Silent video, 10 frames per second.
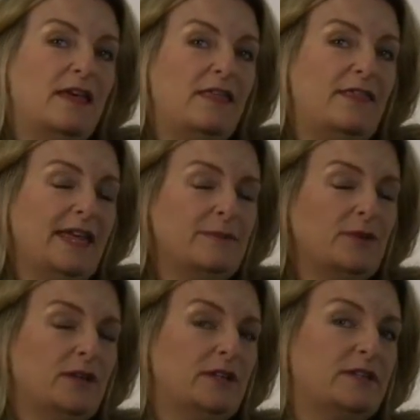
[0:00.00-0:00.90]
Then I'm
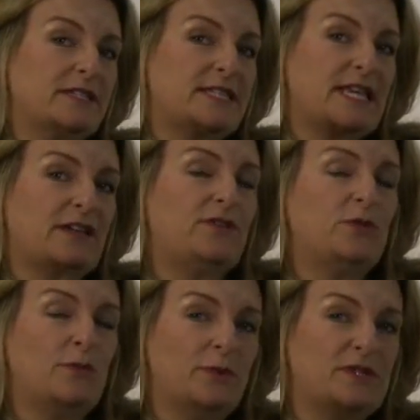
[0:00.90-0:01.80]
going to take a few
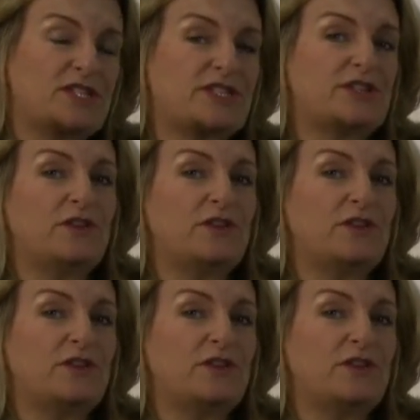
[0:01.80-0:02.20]
moments just to